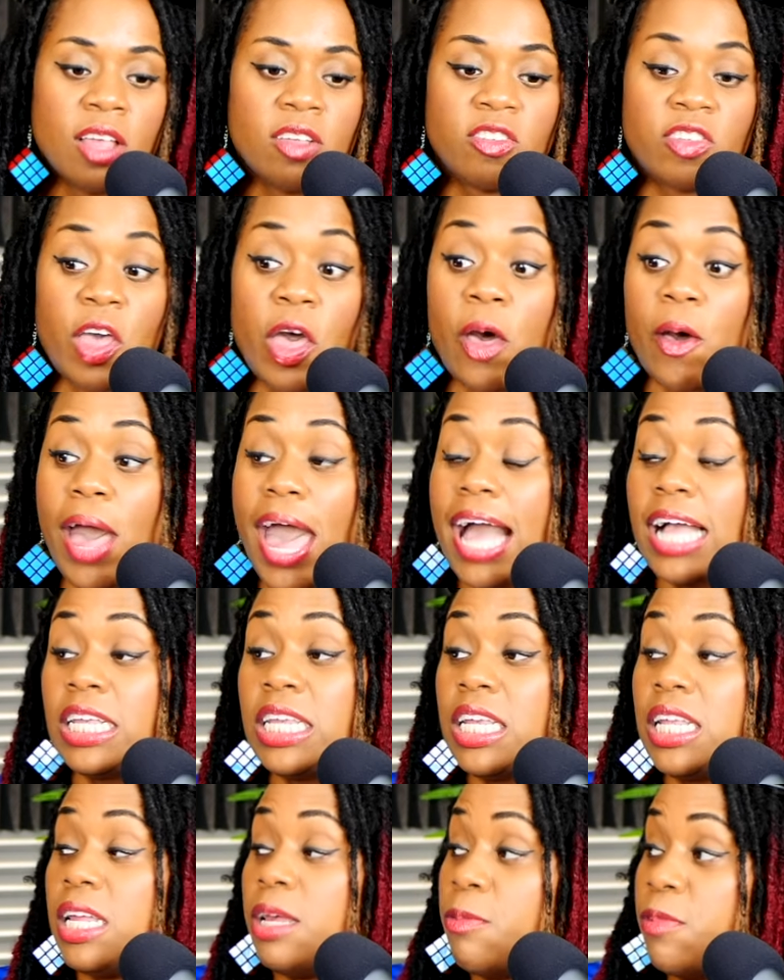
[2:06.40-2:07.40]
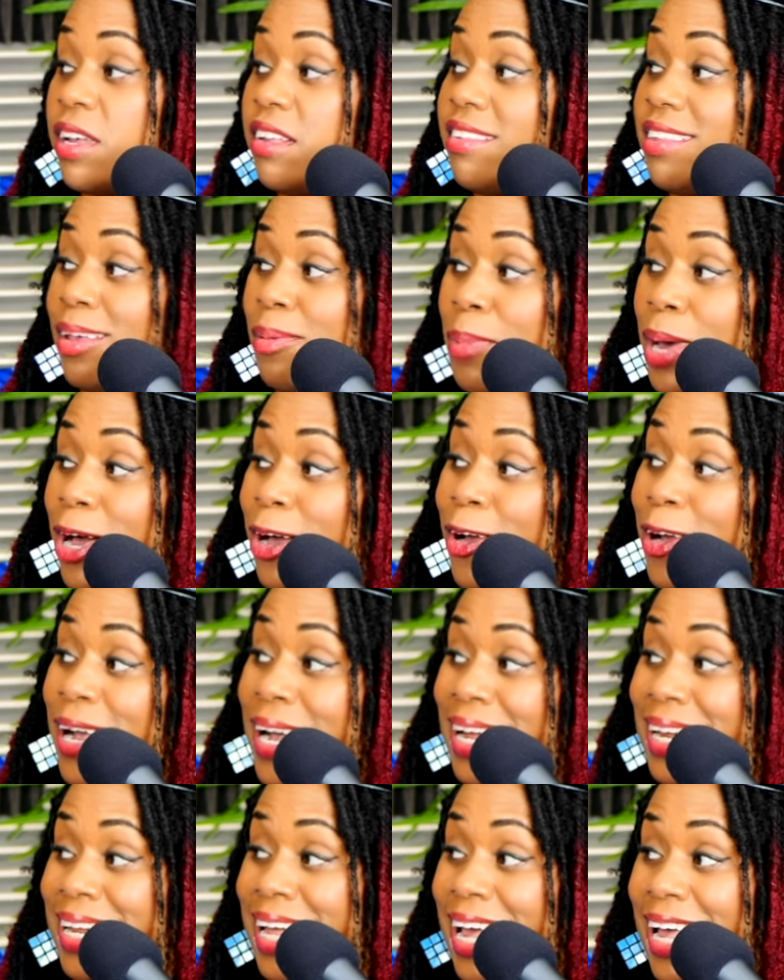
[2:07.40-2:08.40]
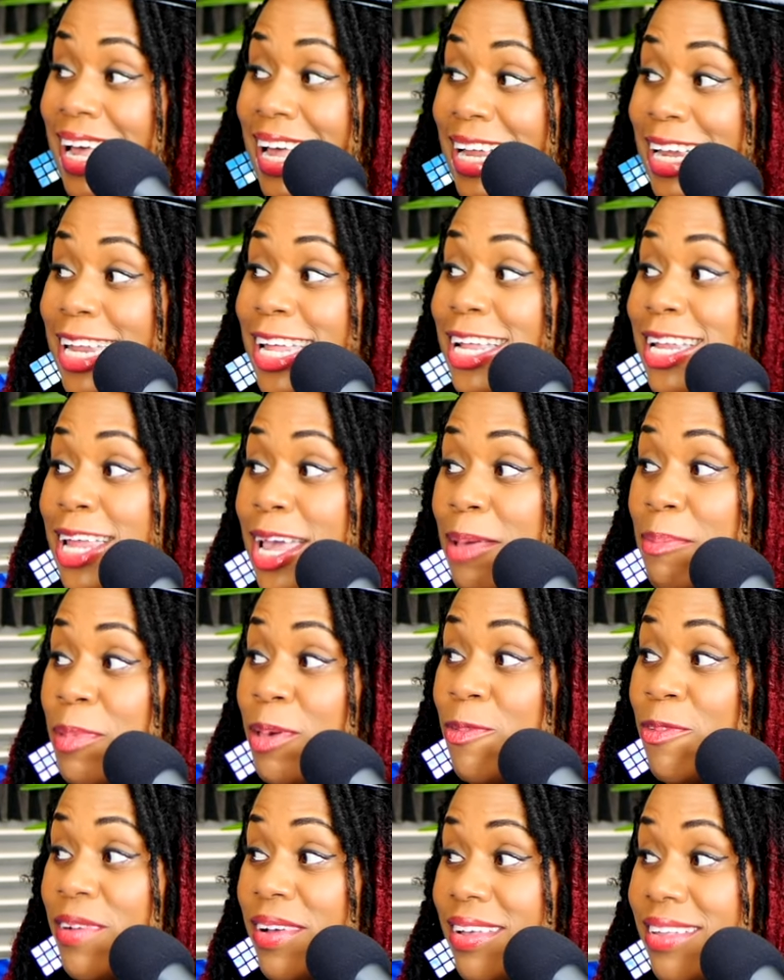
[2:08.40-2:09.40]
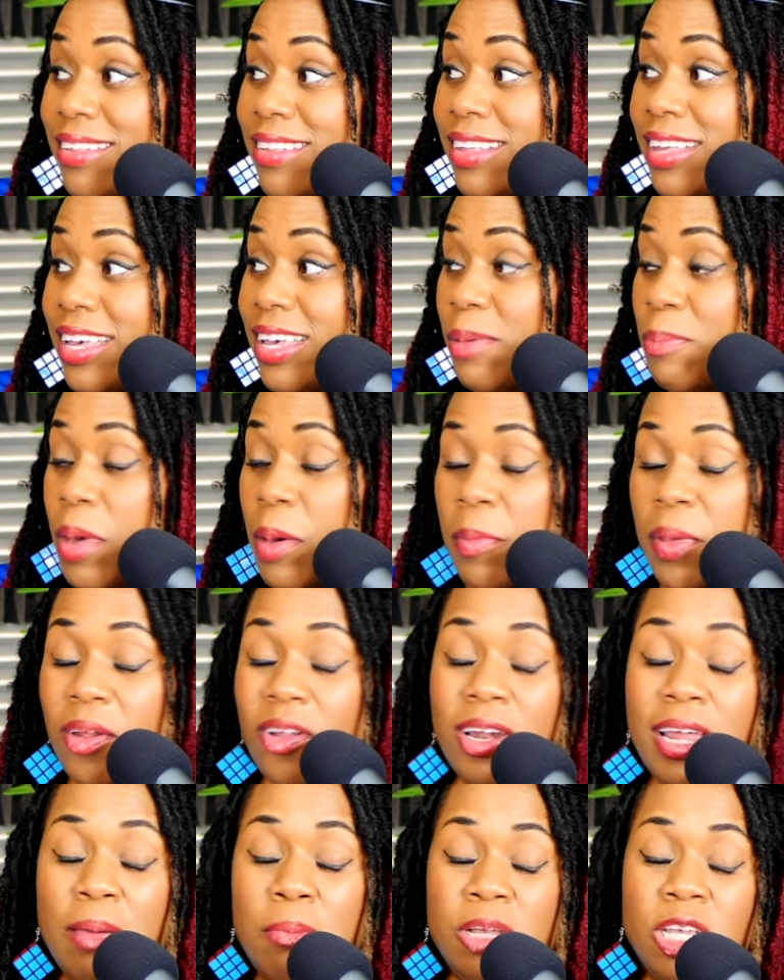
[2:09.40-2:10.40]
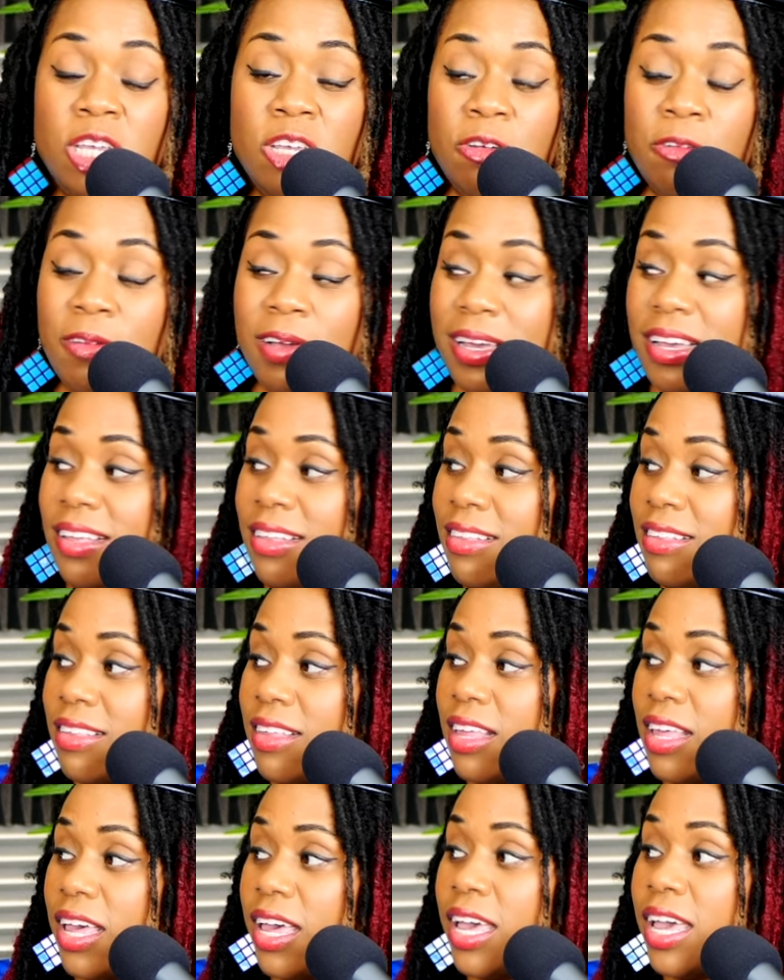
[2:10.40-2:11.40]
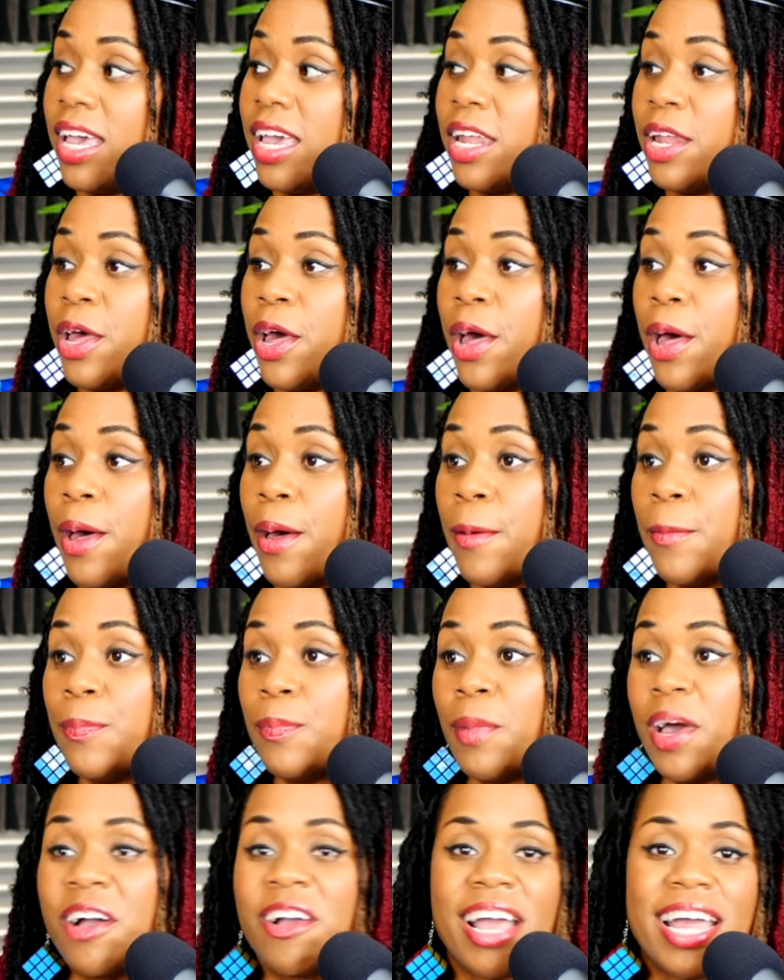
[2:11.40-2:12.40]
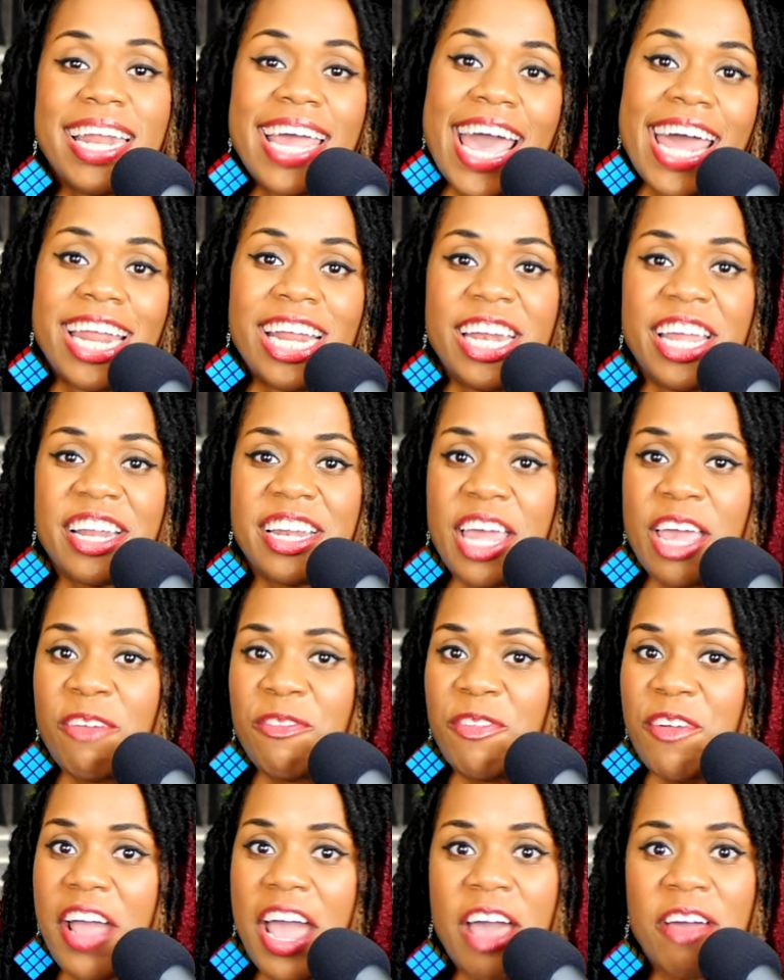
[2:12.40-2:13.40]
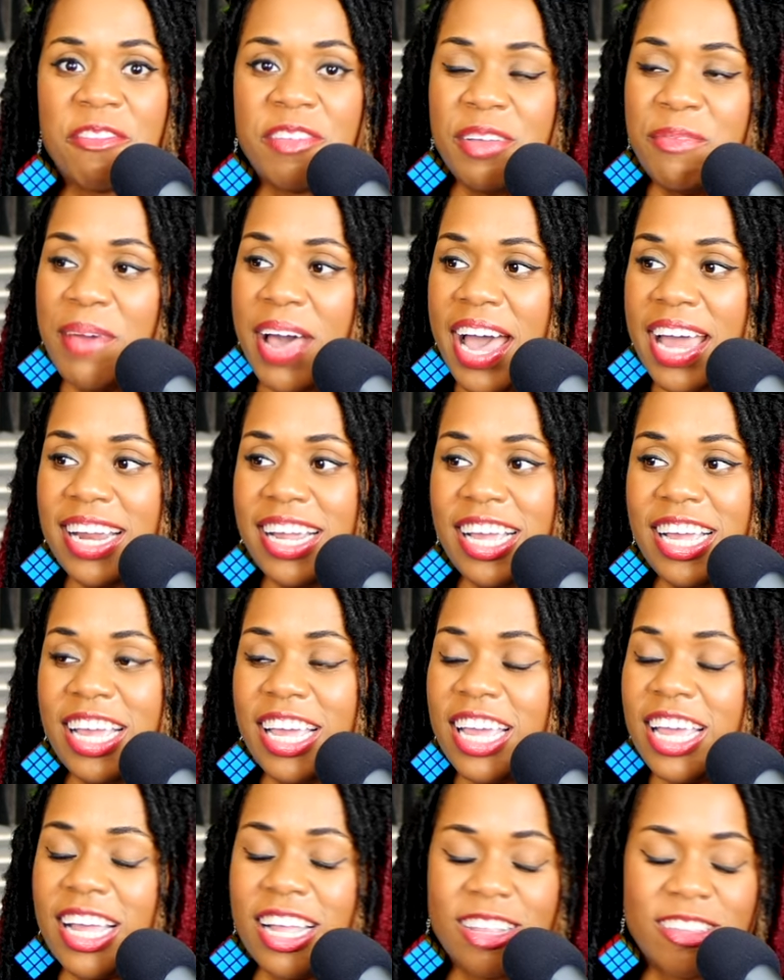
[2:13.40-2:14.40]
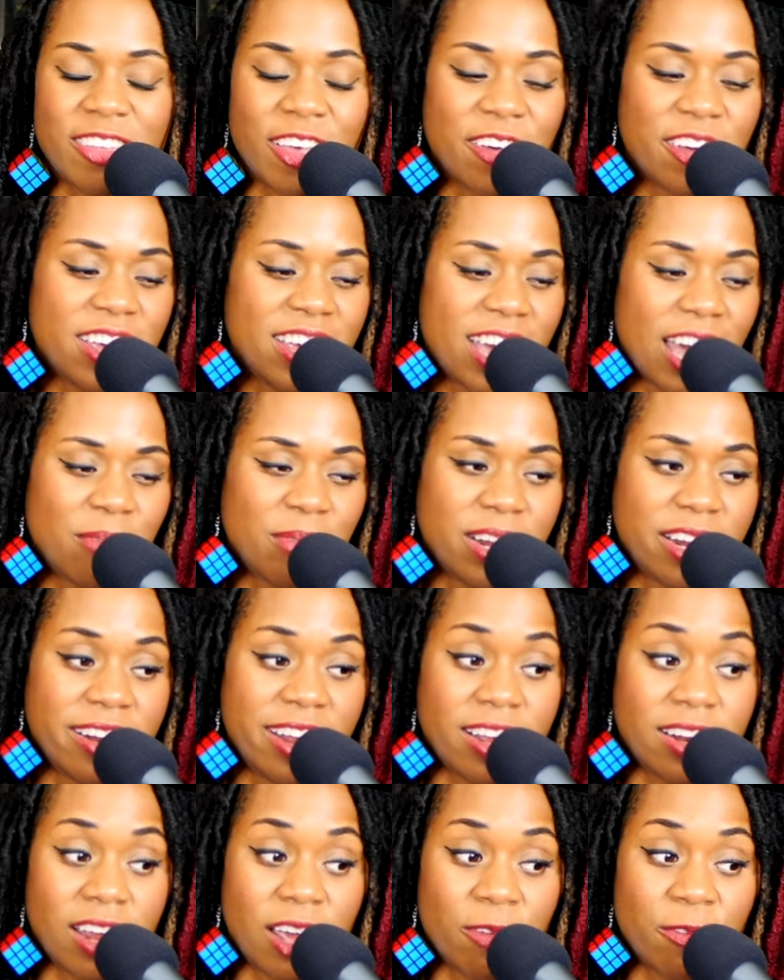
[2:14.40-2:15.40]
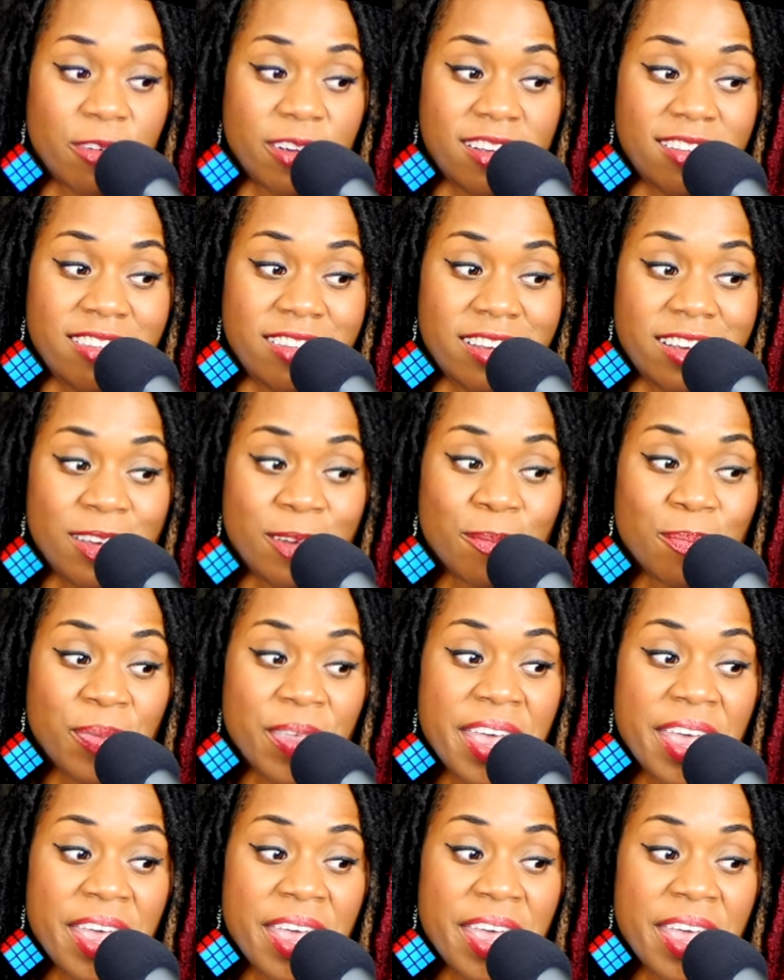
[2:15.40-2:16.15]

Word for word: So actually, Reecee, my granddad, nicknamed mm. me Reecee. My middle name is Sharice. And um, my granddad had a nickname for everybody. And so he gave me the nickname Reecee.